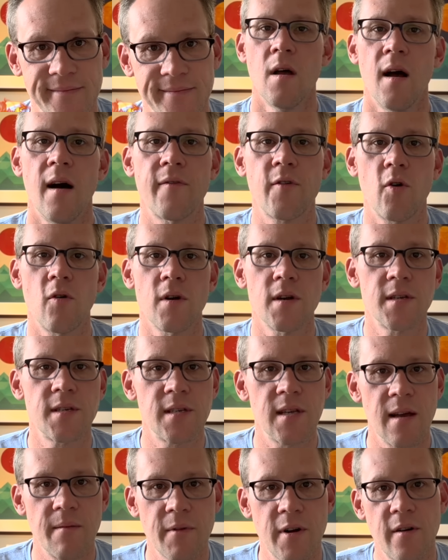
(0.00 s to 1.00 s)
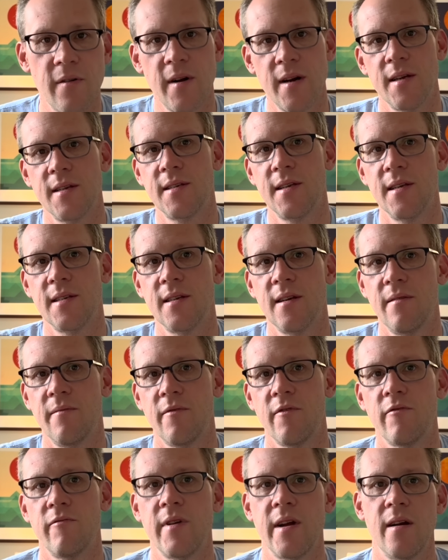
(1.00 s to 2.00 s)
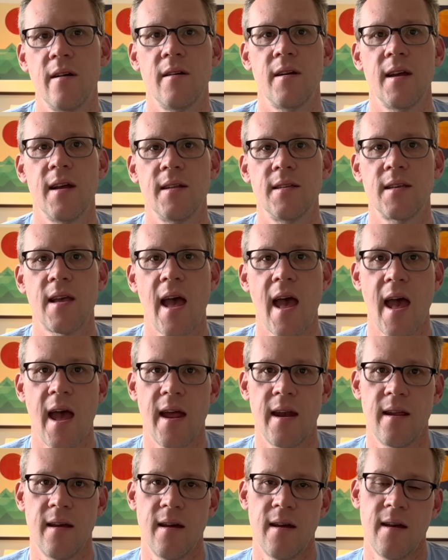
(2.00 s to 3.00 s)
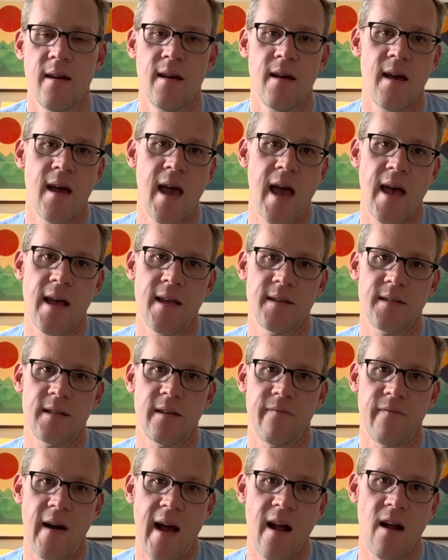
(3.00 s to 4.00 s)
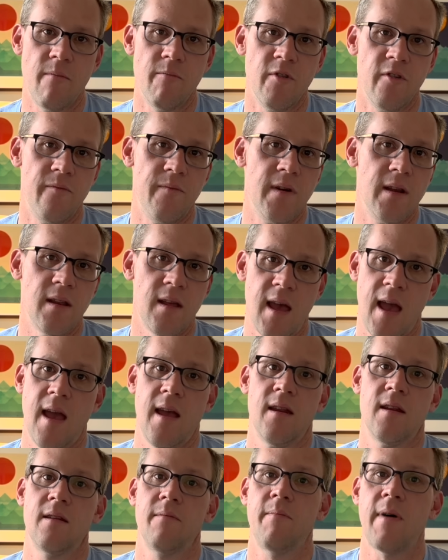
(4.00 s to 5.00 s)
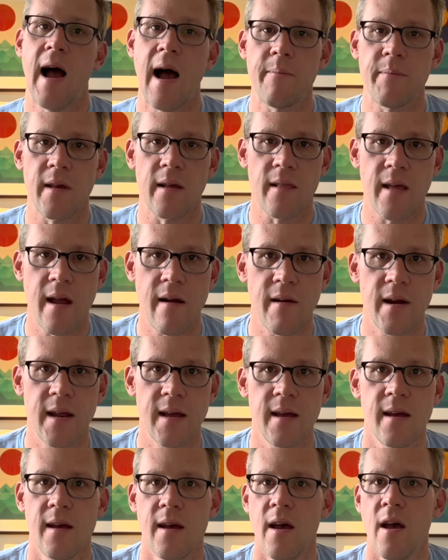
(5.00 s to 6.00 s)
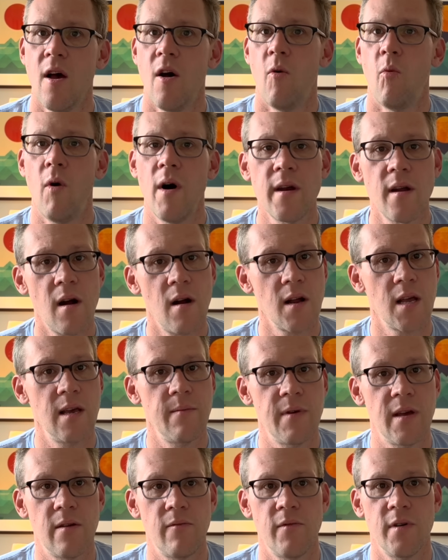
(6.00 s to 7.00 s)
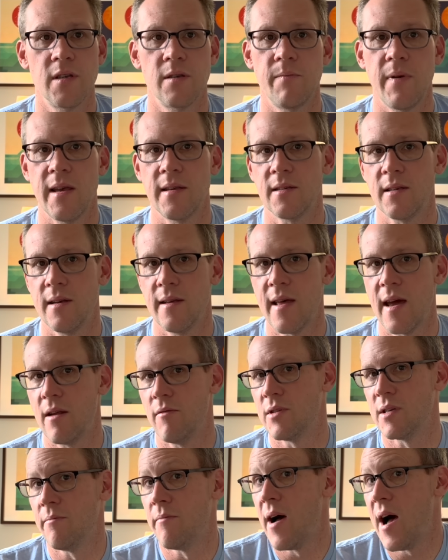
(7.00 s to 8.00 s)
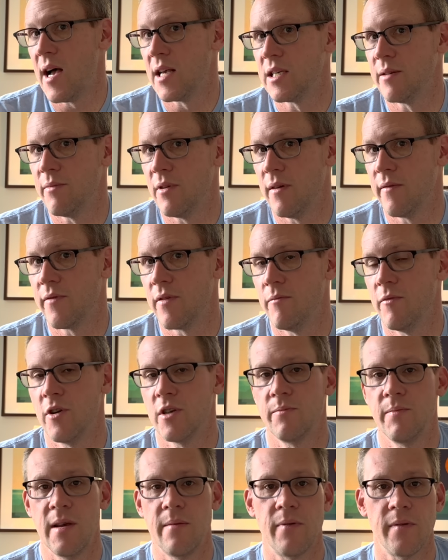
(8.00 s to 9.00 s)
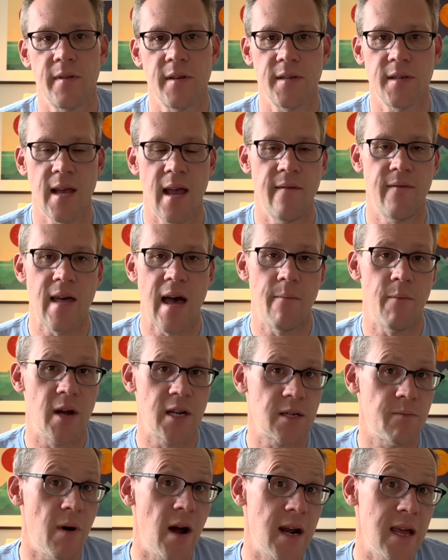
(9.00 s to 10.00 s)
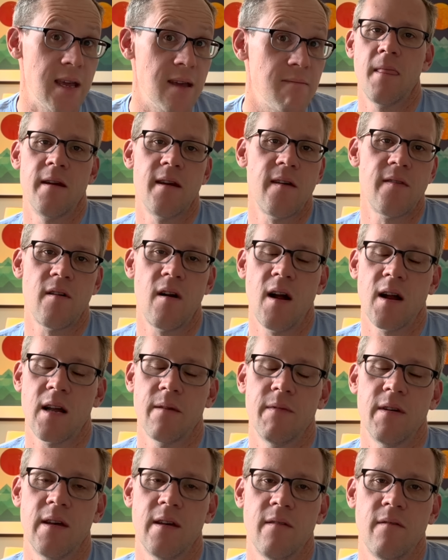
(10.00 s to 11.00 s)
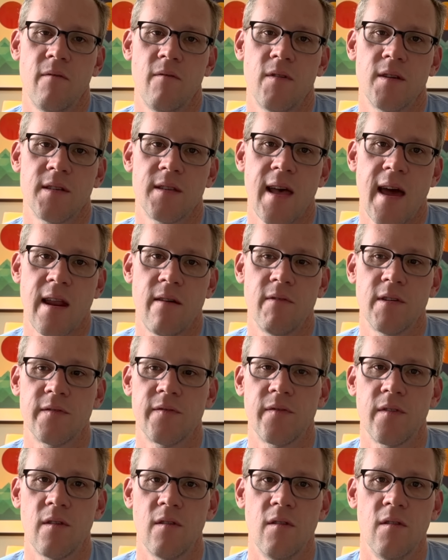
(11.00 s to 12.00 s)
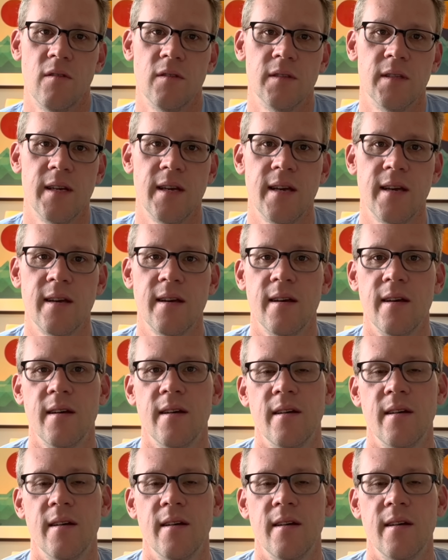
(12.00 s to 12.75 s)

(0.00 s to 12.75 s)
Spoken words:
Of course, some criticism reared its head as the FIRE movement gained popularity. One argument was basically that it was impossible for most people to save that much money. Another argument was that it was for only